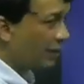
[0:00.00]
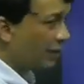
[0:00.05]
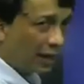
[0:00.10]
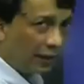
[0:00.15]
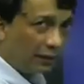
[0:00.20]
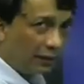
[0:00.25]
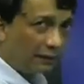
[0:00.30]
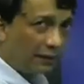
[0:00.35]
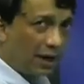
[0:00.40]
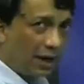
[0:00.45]
have been
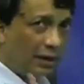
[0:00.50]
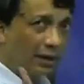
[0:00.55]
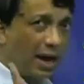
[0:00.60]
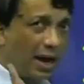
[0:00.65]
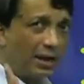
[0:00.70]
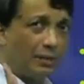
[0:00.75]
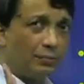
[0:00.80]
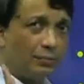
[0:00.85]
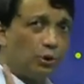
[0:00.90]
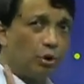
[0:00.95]
identified.
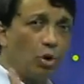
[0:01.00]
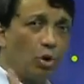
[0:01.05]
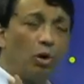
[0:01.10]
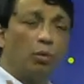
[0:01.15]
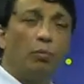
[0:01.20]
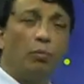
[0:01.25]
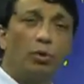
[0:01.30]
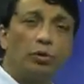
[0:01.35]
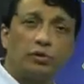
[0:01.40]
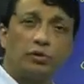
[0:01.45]
I am
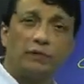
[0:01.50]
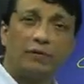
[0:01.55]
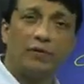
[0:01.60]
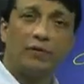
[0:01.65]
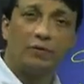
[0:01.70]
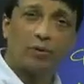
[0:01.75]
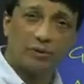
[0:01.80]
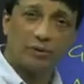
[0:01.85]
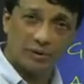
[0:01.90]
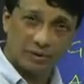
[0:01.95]
sure most of you
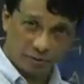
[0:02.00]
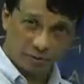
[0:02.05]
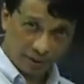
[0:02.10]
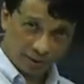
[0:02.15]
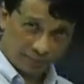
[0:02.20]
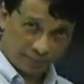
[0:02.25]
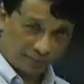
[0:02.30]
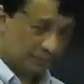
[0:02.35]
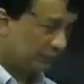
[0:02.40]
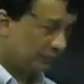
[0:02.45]
have got this
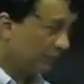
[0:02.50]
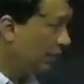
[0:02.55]
right.